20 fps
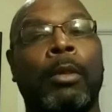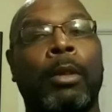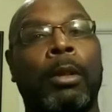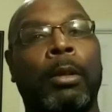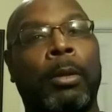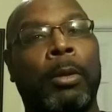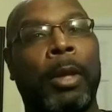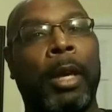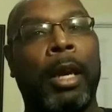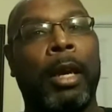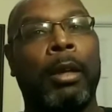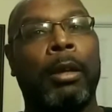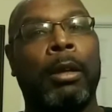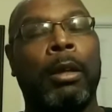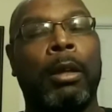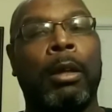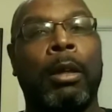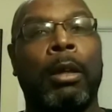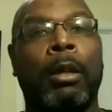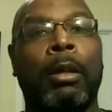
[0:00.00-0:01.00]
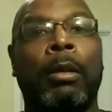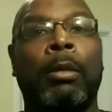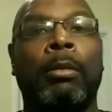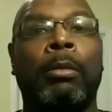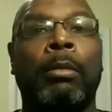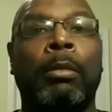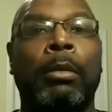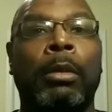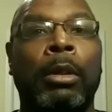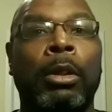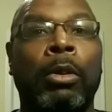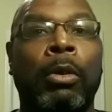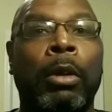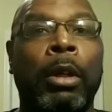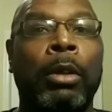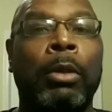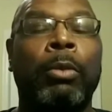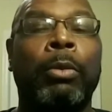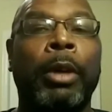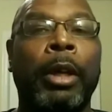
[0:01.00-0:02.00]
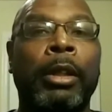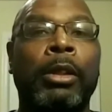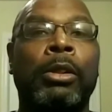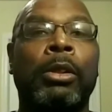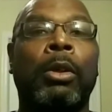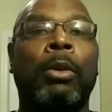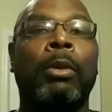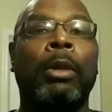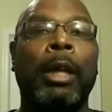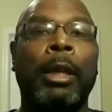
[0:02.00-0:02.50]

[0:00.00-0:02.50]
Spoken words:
that, in the red zone,